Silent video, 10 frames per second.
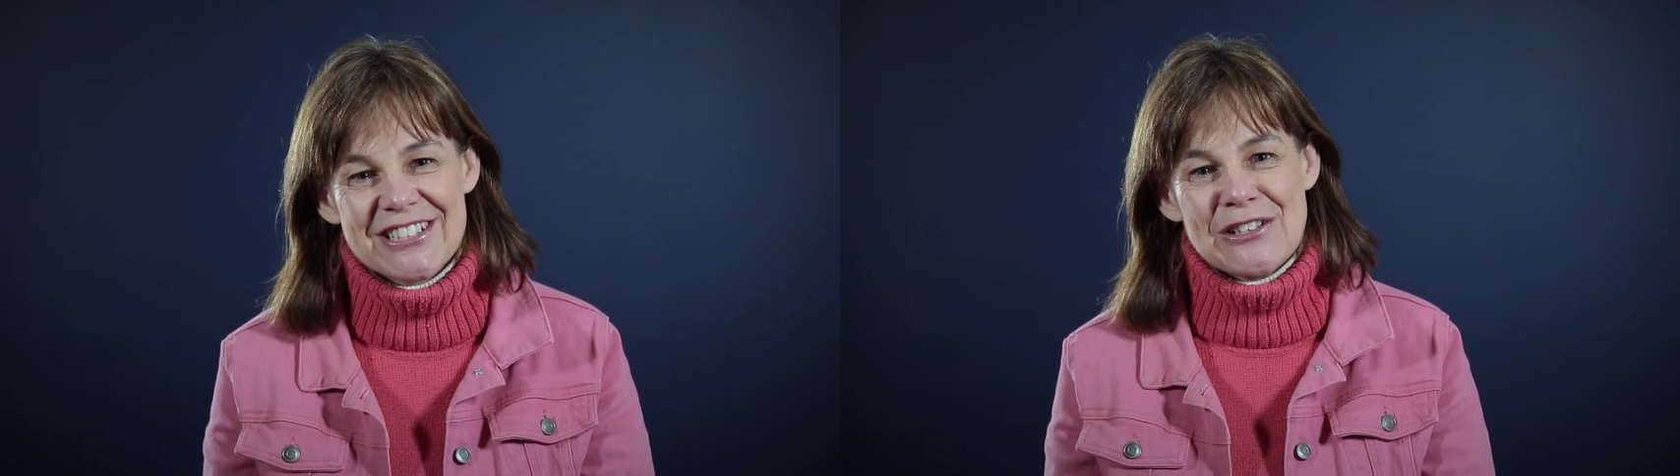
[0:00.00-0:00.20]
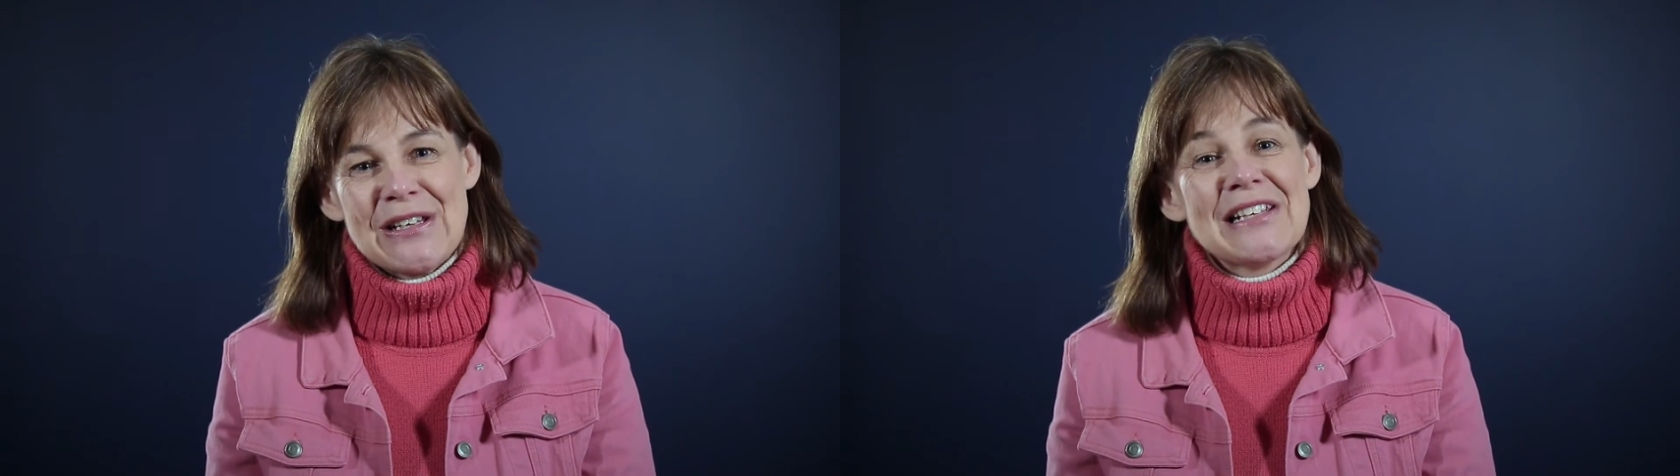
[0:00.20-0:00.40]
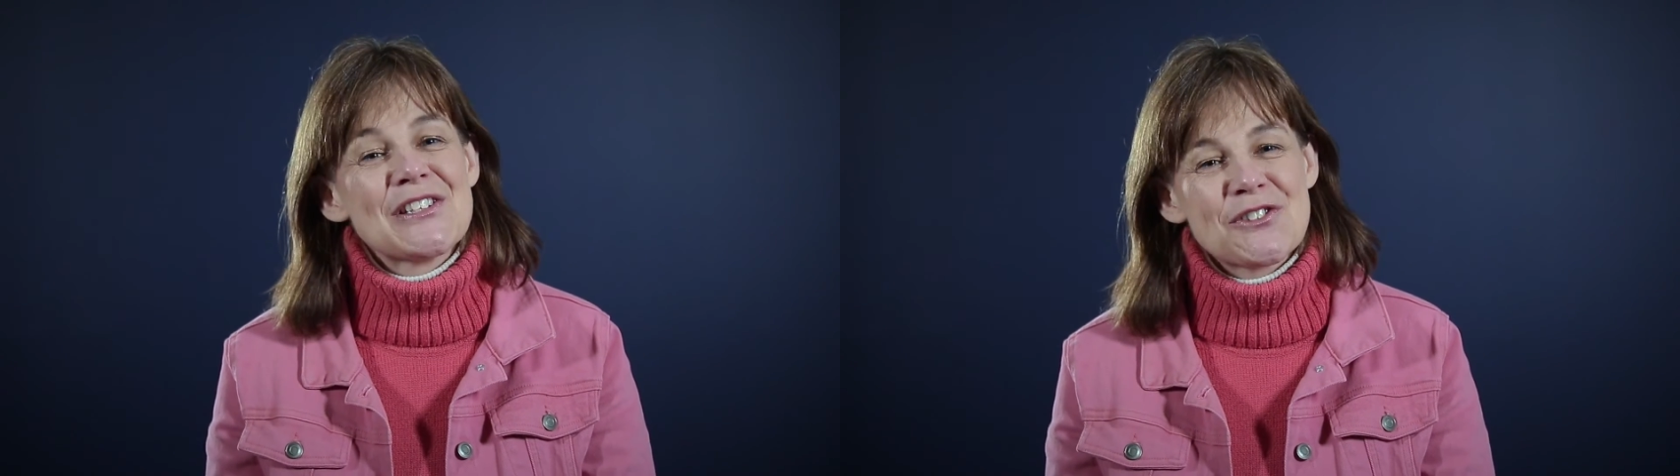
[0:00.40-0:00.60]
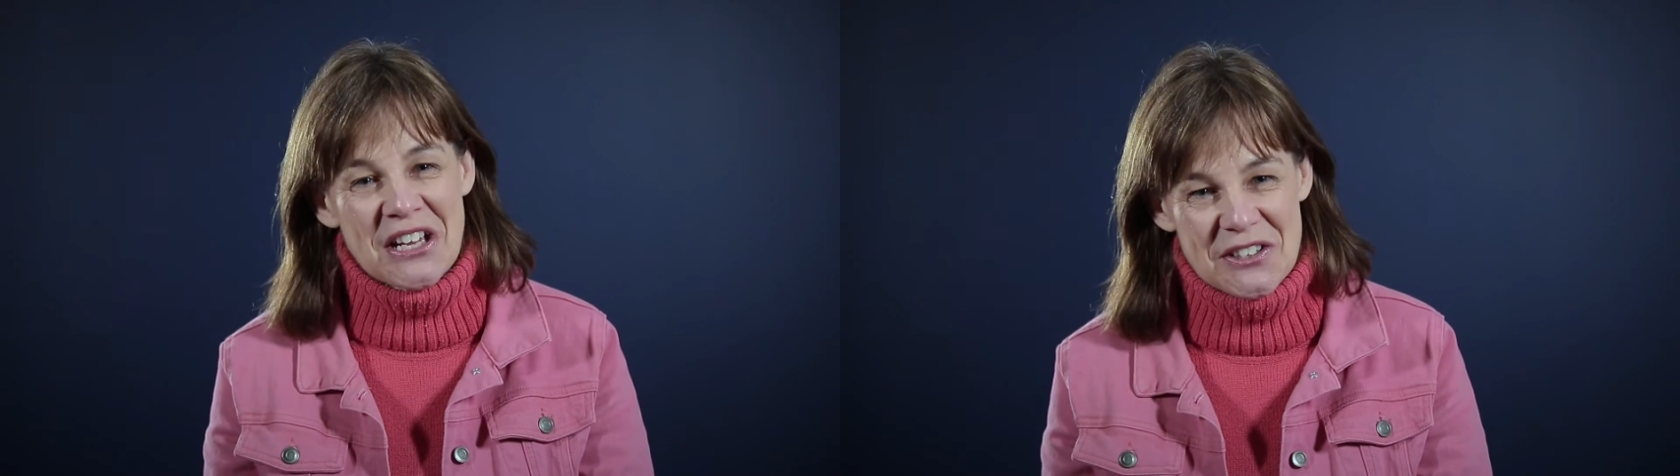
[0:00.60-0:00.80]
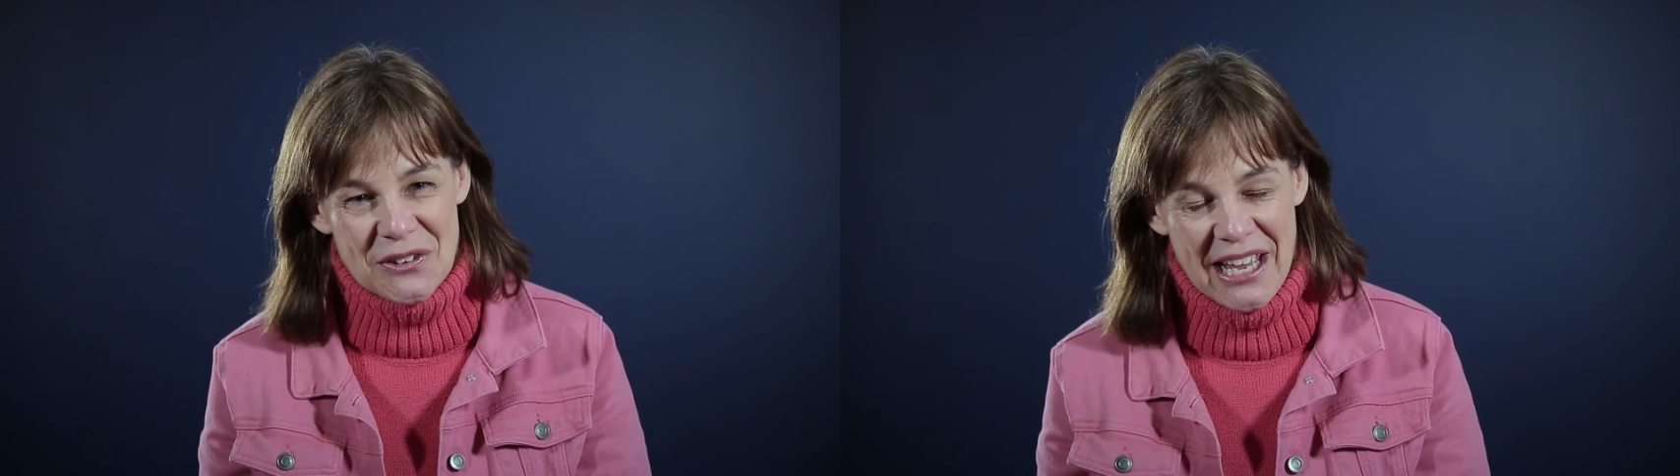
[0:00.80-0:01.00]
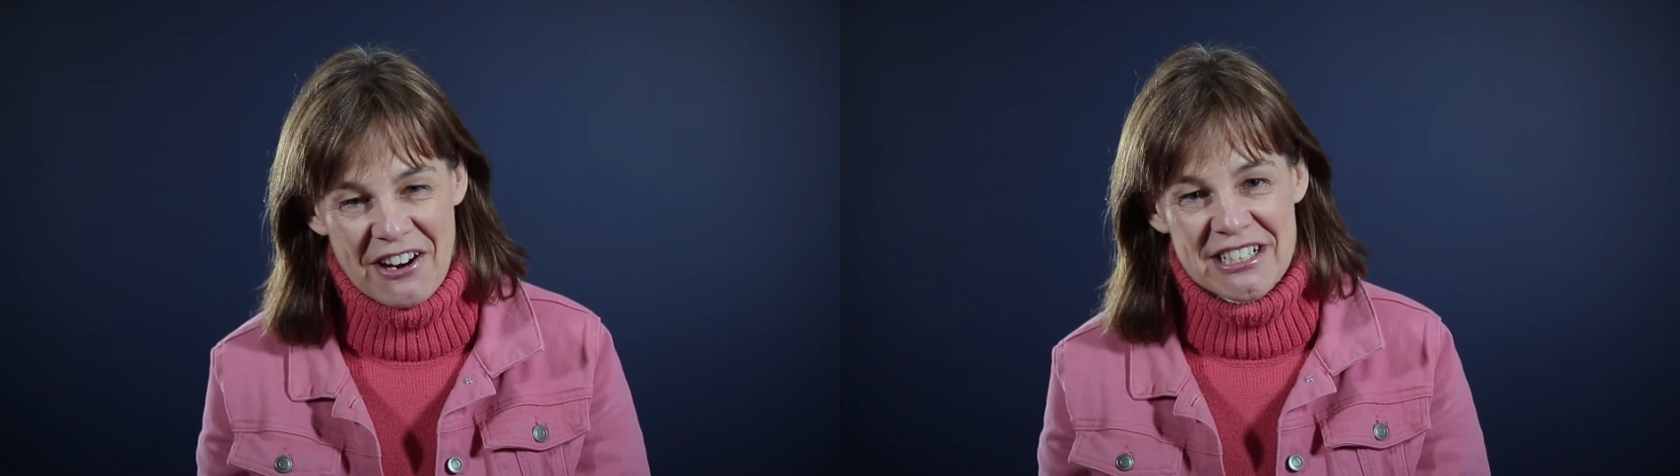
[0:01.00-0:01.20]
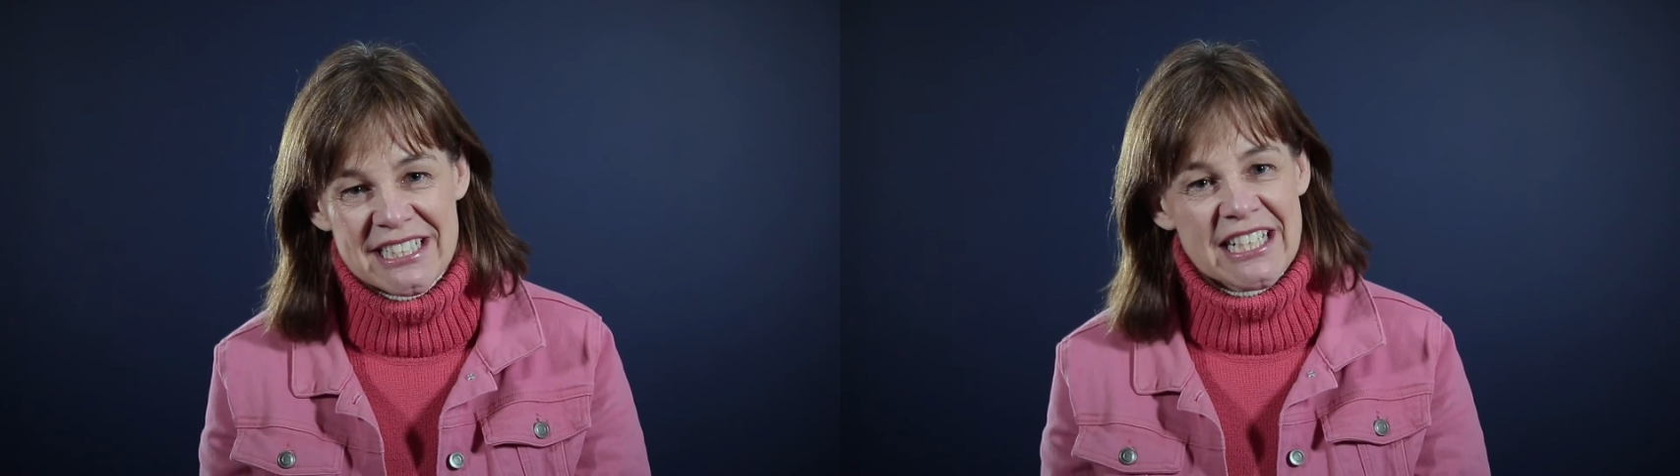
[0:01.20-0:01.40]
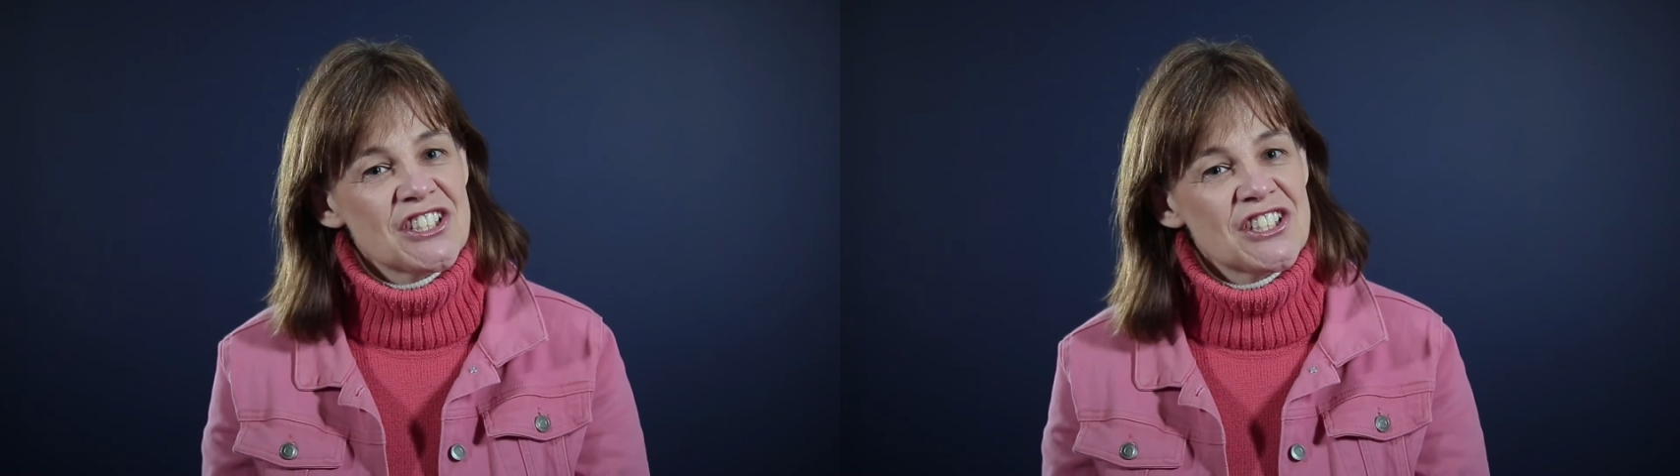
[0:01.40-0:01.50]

to illustrate your character.